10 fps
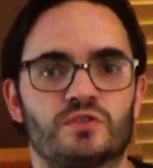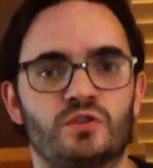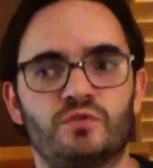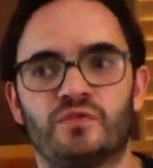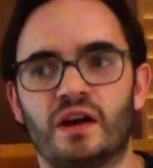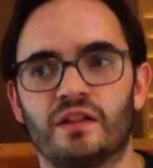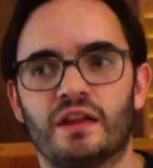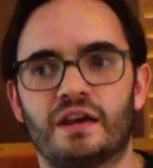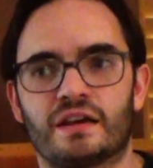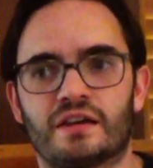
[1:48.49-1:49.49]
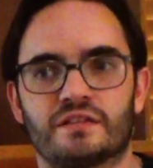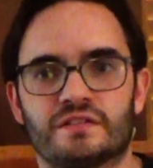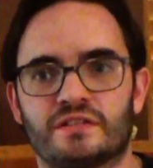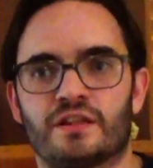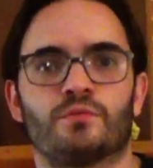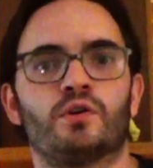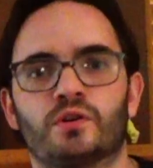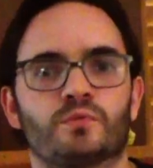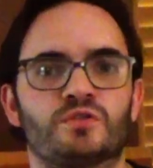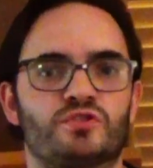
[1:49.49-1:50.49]
you felt like Seth
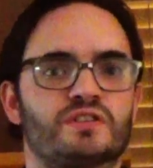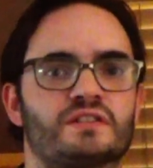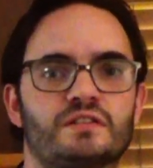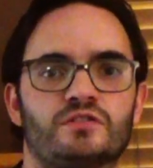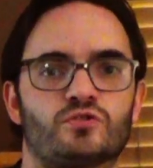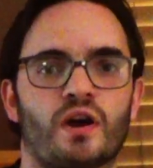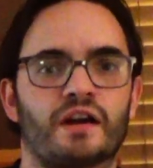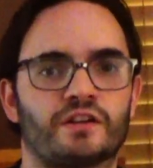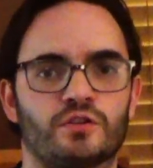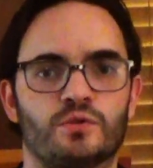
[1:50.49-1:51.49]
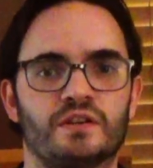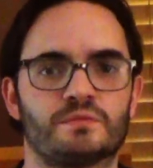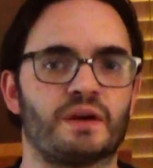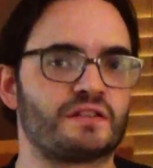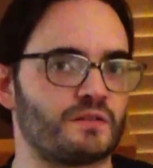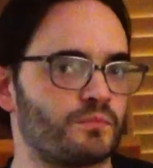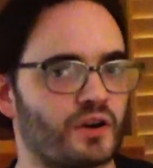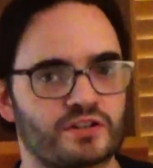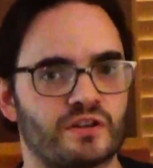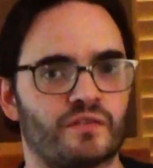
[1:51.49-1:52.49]
Rogen was just trying to do his best
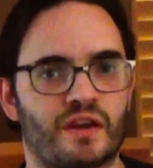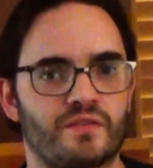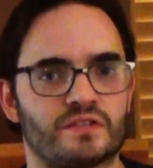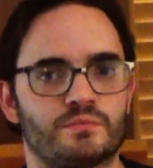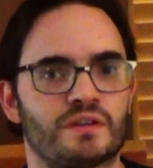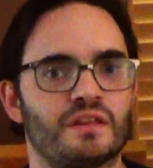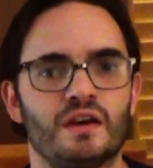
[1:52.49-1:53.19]
impression of Kevin Smith.